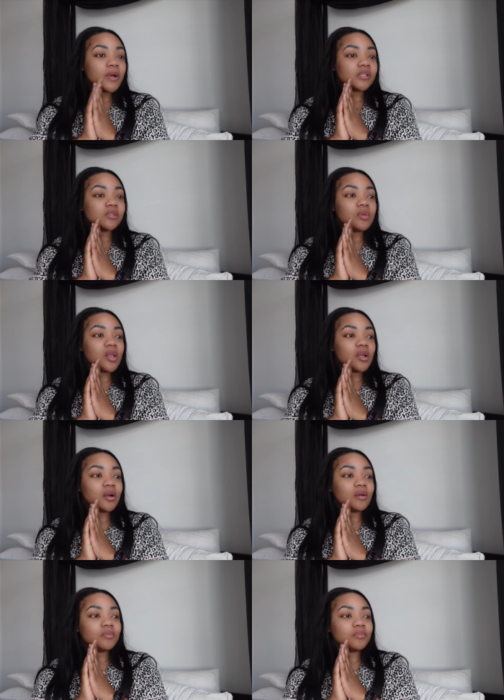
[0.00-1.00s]
I just be like,
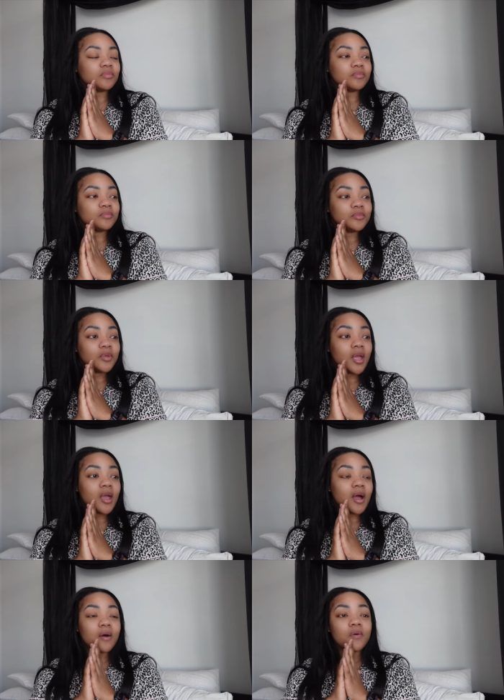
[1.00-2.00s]

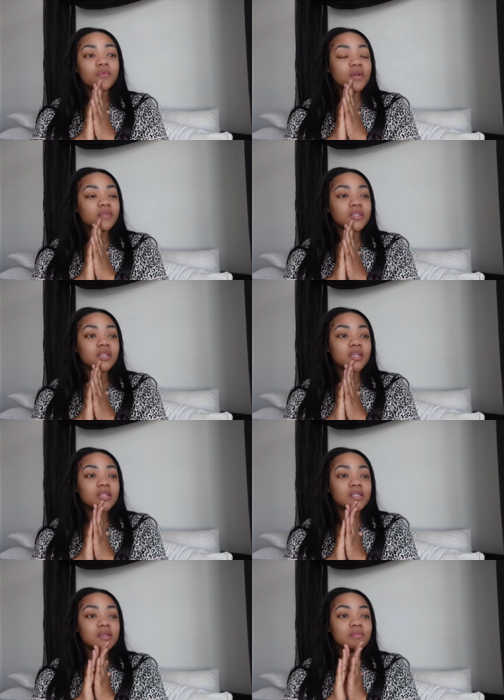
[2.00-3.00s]
I don't never think
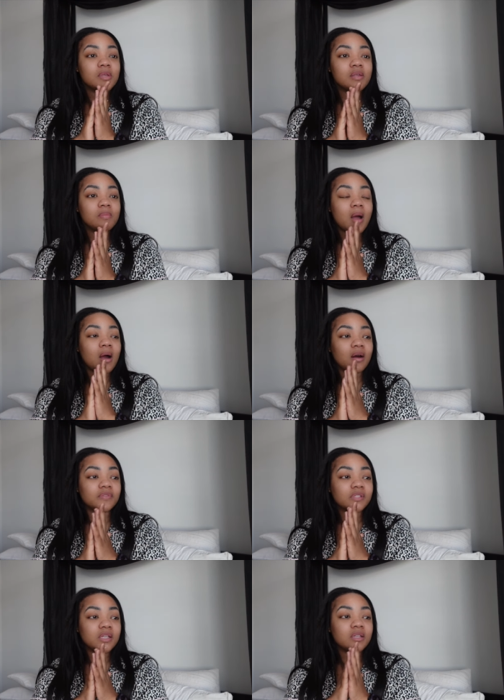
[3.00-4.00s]
he see me, but
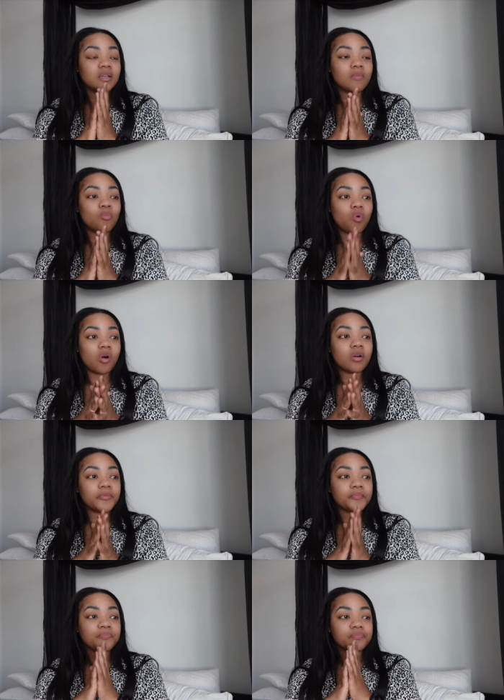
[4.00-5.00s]
I've seen him
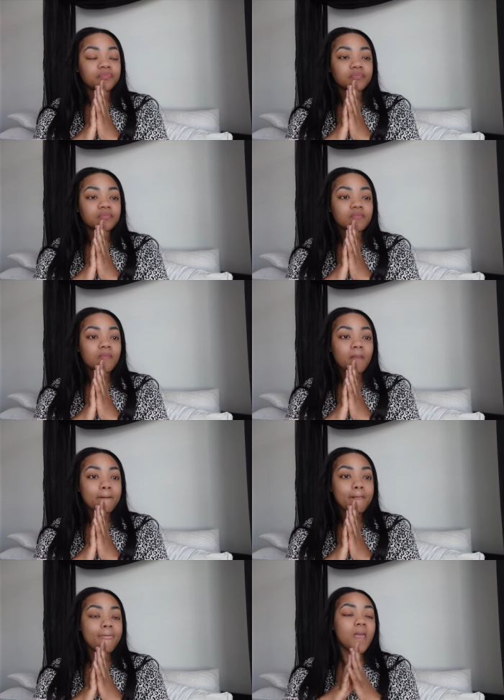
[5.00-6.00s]
walk.
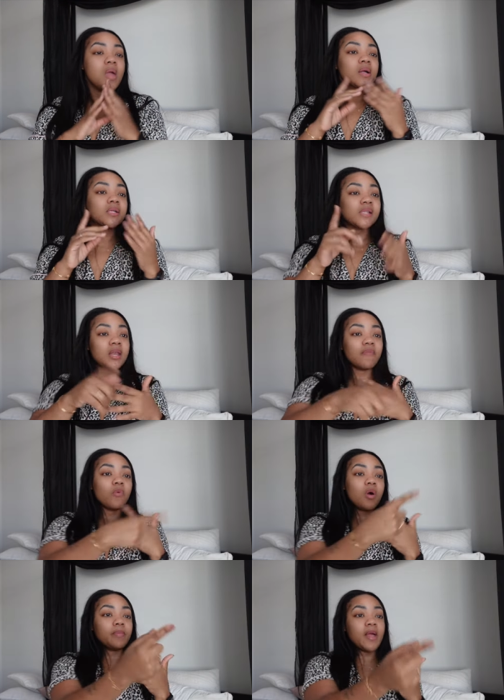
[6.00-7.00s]
Because I never
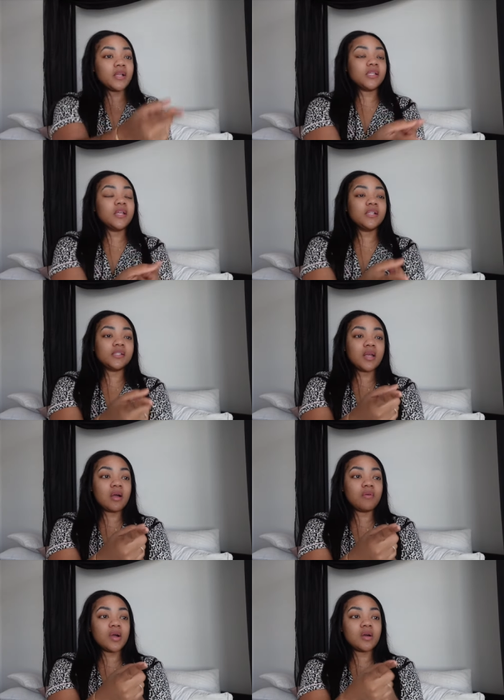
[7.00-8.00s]
walk past his
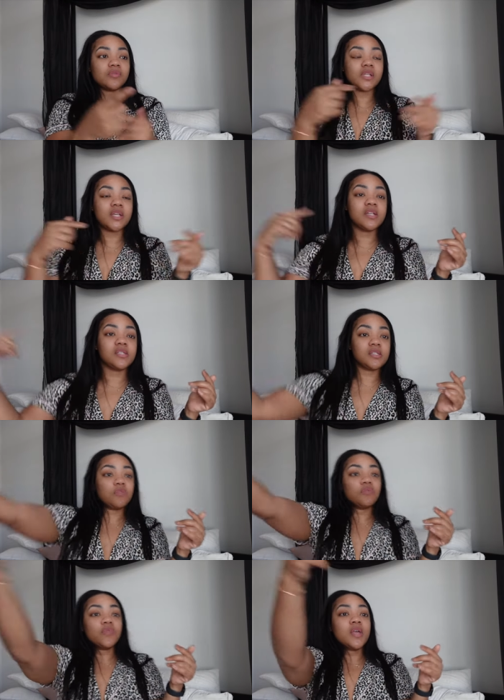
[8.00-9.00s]
townhouse. His is
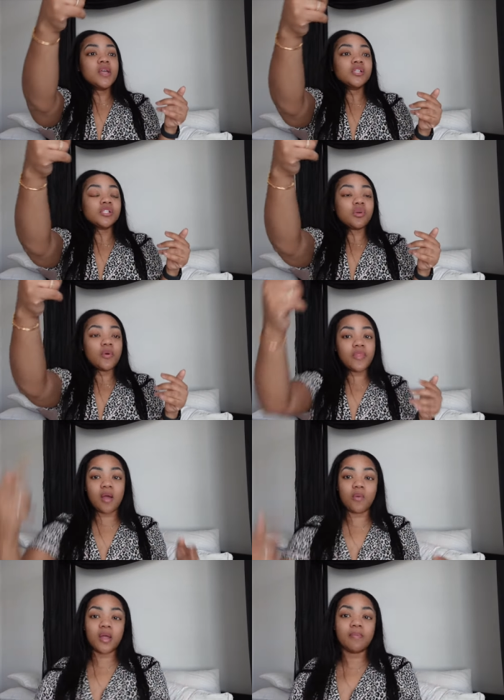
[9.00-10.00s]
on showing
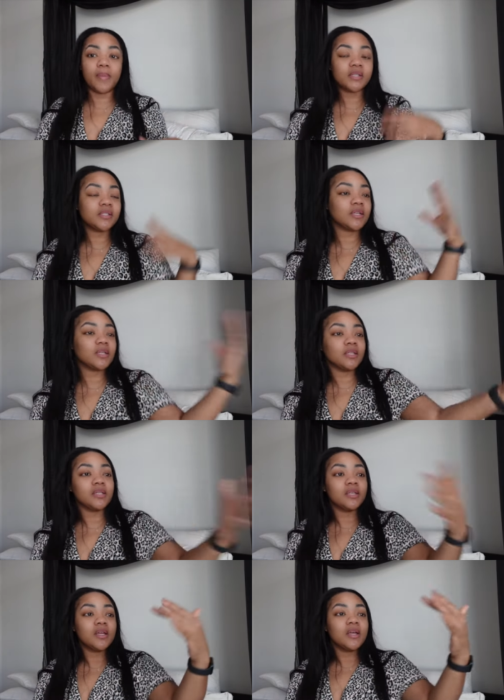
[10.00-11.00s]
that way.
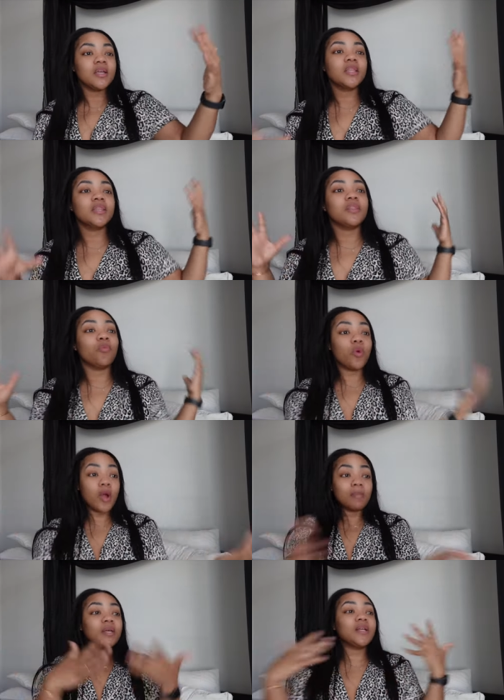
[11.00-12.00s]
Basically, where
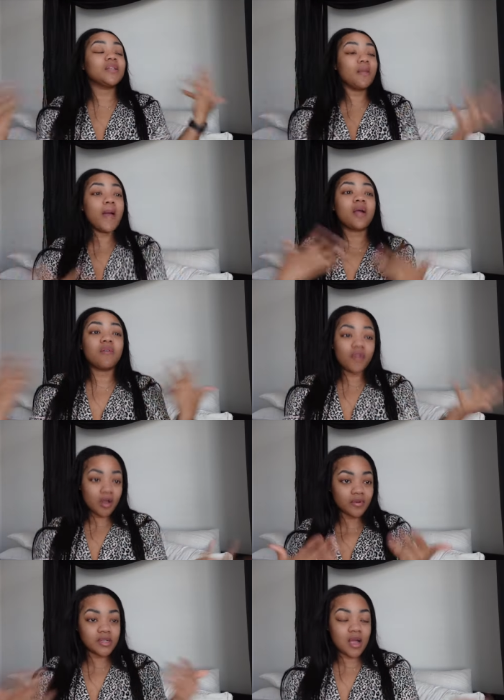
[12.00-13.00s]
I'm looking at the back of
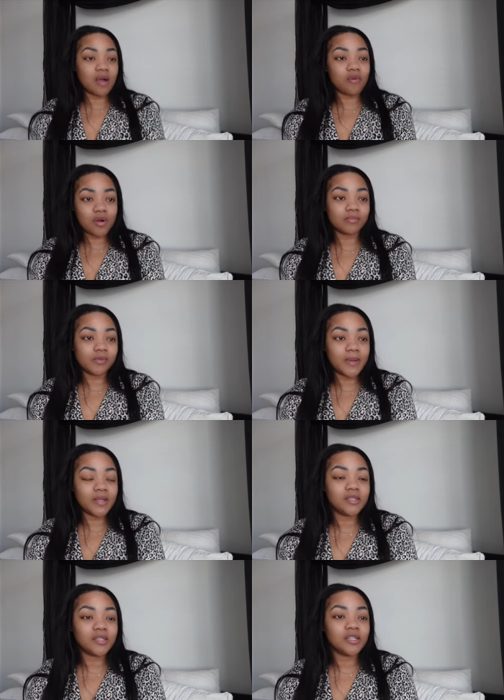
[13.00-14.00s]
all of our townhomes,
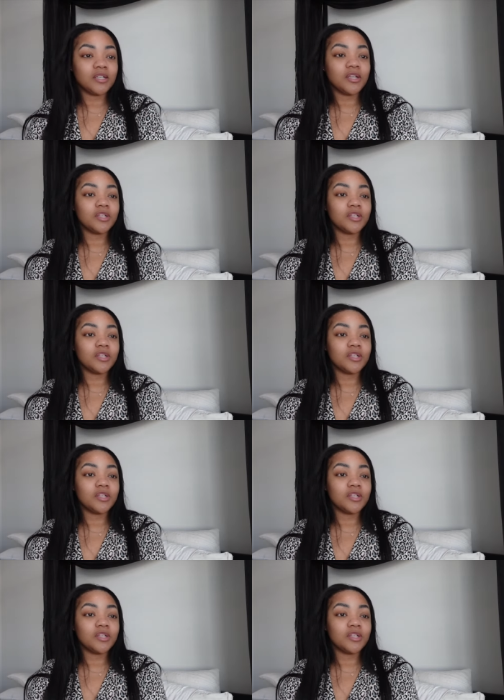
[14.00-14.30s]
basically.